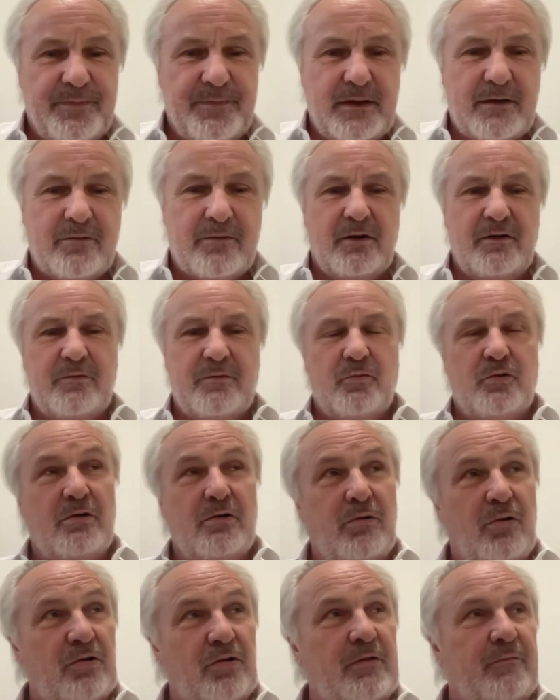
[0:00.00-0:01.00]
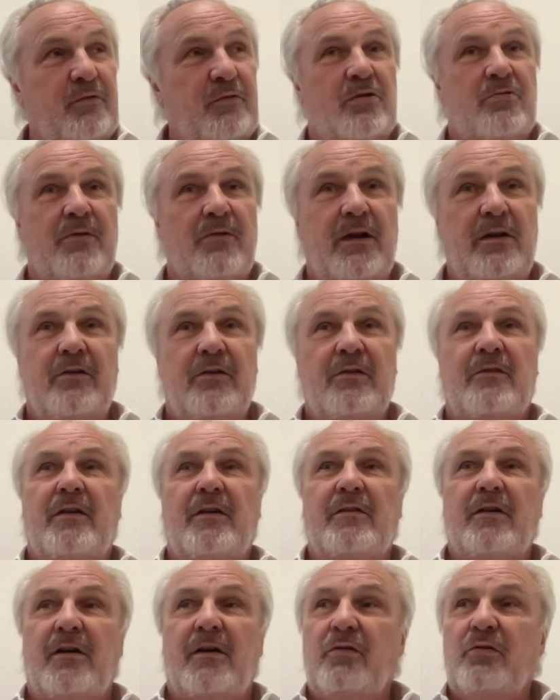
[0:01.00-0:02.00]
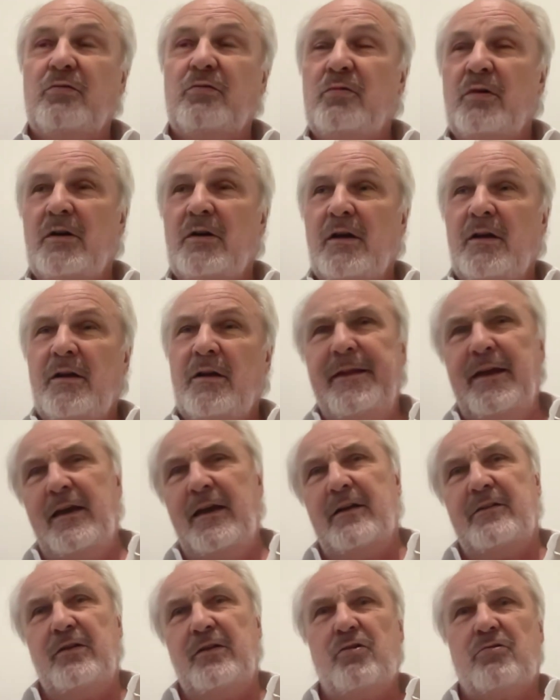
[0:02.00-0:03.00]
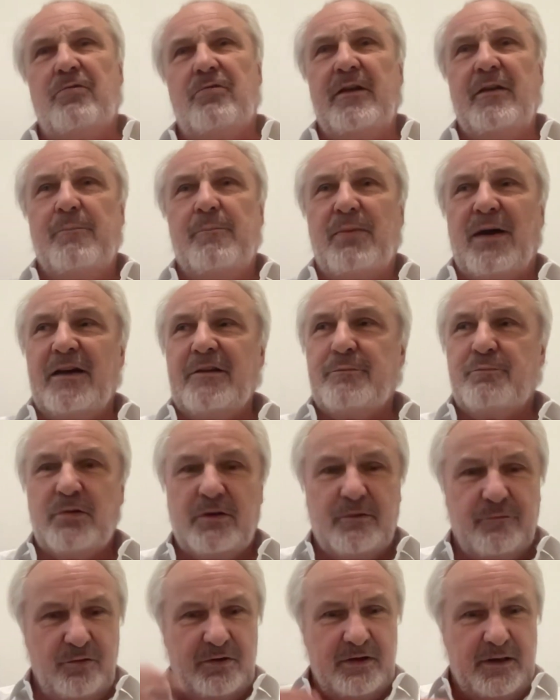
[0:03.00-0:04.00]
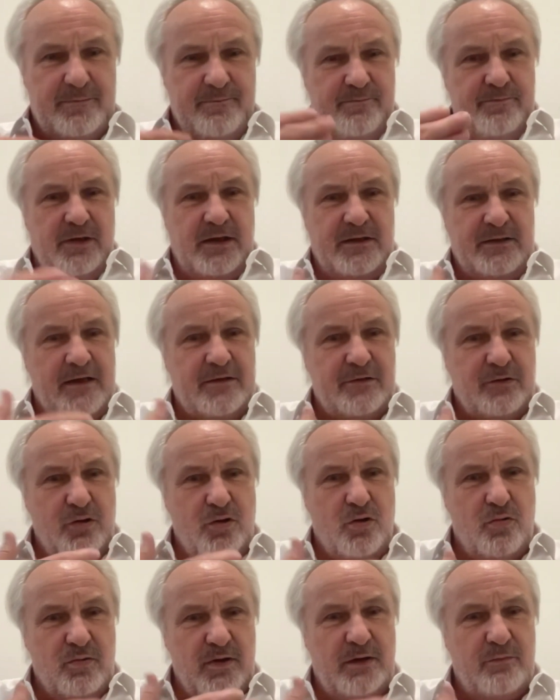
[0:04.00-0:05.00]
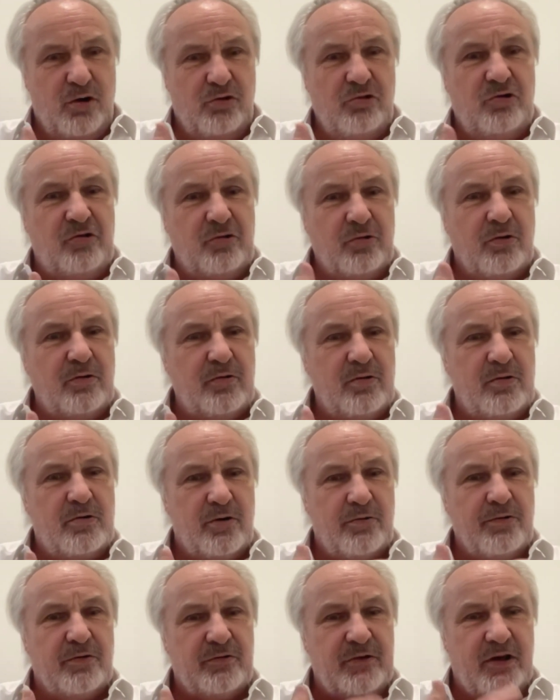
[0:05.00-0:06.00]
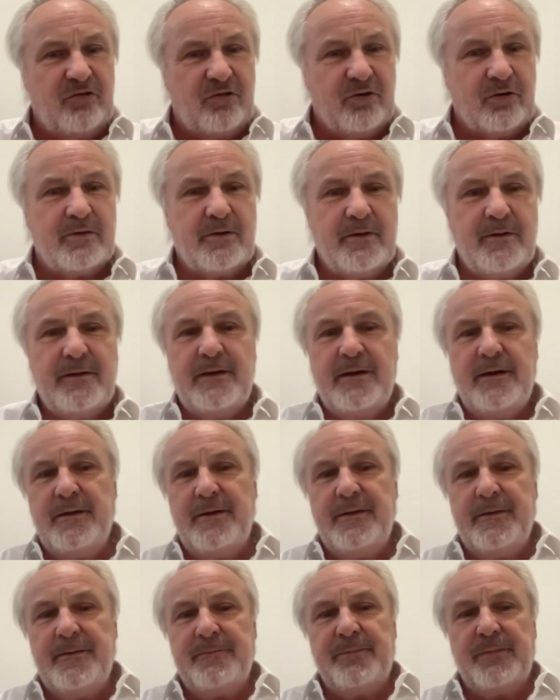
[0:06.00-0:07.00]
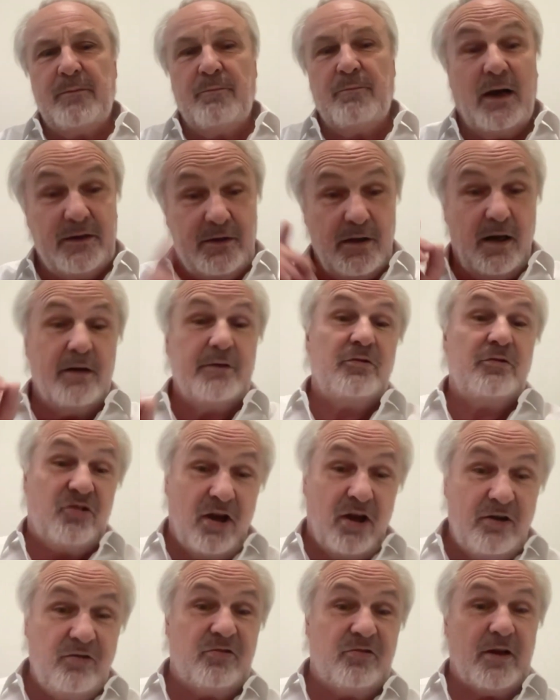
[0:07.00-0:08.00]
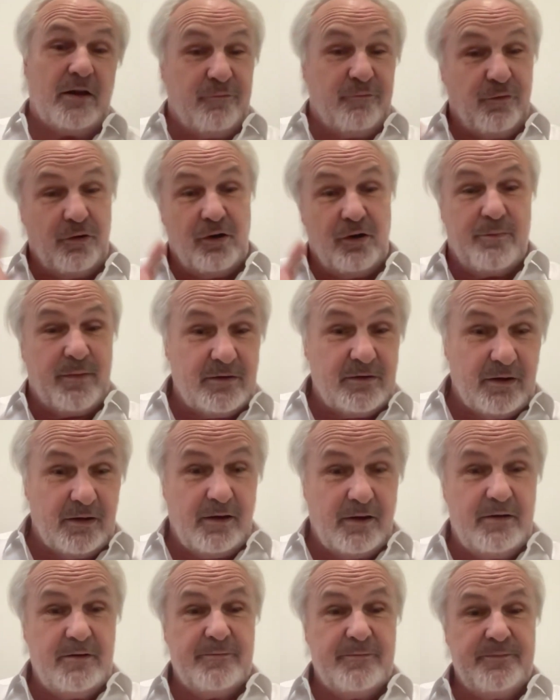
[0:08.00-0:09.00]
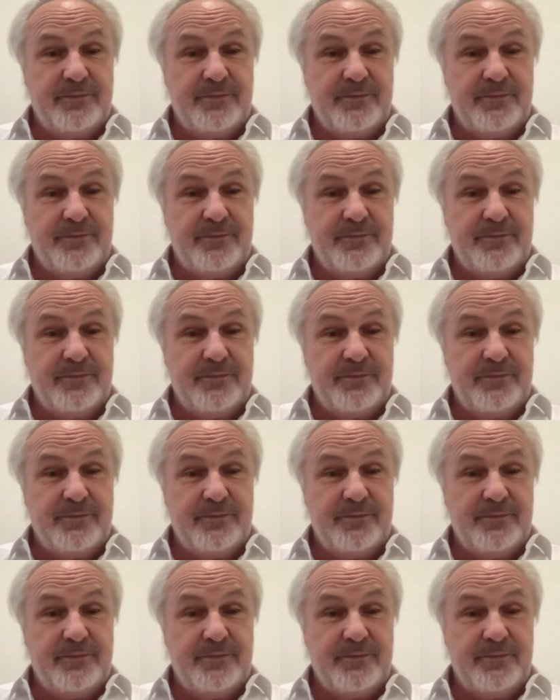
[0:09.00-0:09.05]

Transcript: Right? There were a lot of Ukrainians that I knew. They had the Ukrainian passport. For them, it had no emotional connotation. Maidan changed that fundamentally.